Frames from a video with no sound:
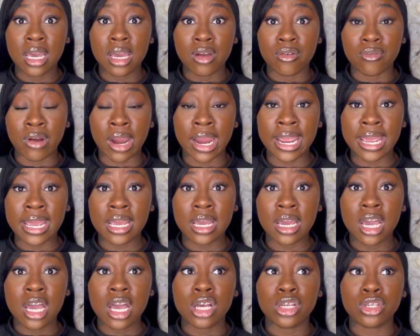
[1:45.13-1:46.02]
right?
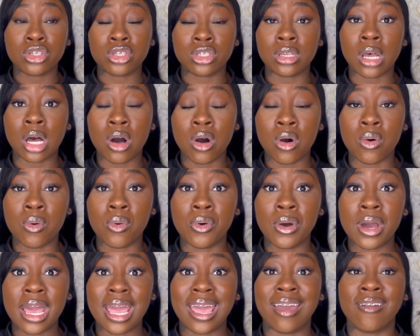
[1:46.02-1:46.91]
So
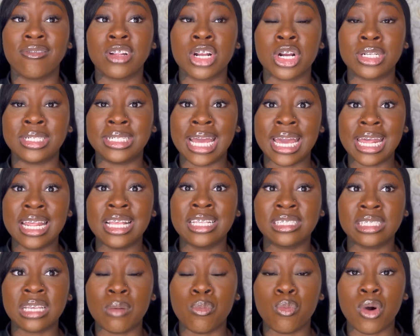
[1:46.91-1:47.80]
if they're dating
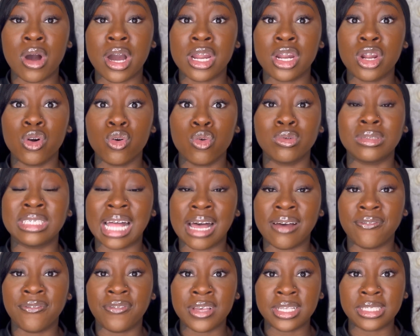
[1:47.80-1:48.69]
someone who's not
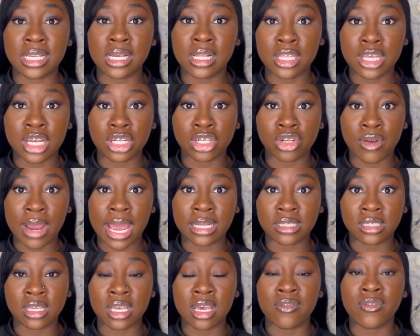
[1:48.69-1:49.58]
physically
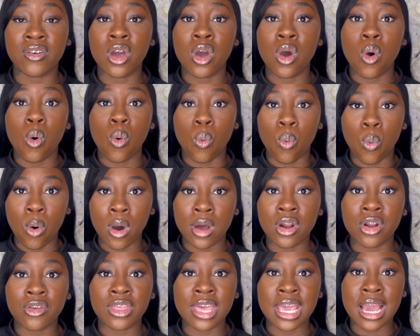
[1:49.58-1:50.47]
attractive, what
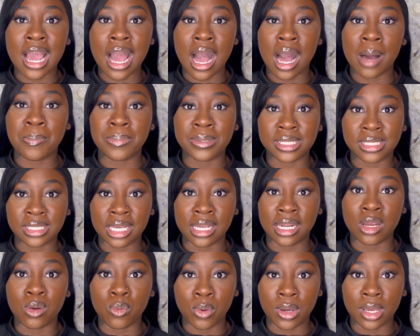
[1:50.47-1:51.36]
are they
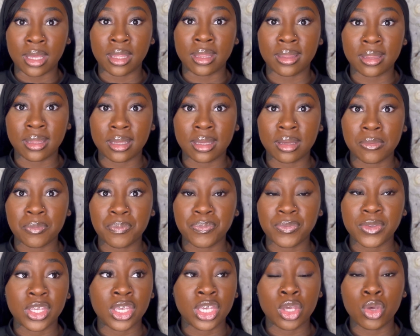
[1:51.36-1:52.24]
compensating with?
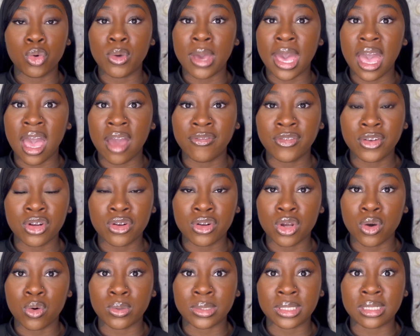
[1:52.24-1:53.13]
Hugh Hefner
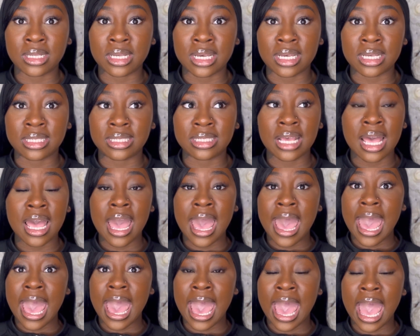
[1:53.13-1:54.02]
knows this.
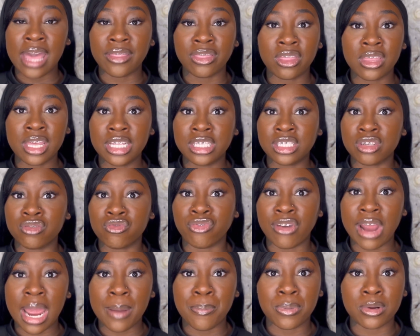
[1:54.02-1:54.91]
Athletes and
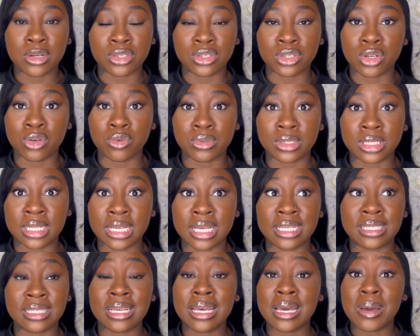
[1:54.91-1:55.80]
rappers knows this.
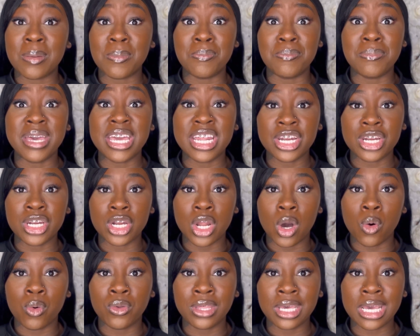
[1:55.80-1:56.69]
Men
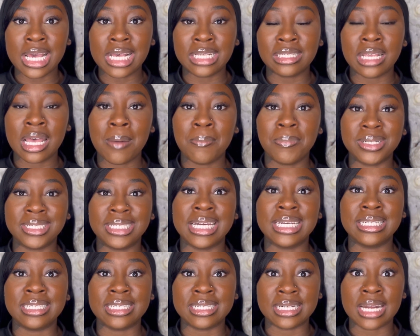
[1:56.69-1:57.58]
know this, but
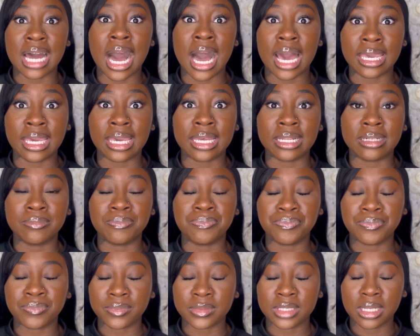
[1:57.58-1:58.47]
they deny it.
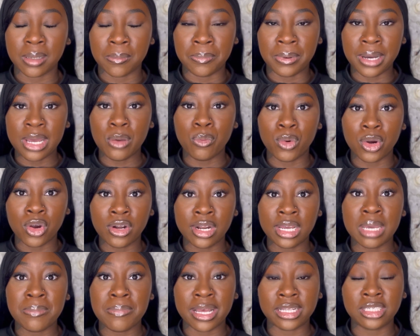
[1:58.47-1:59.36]
But we're going
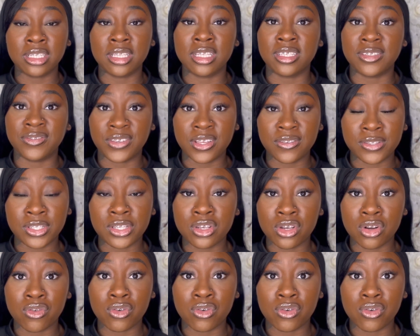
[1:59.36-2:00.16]
to get back to this 15 year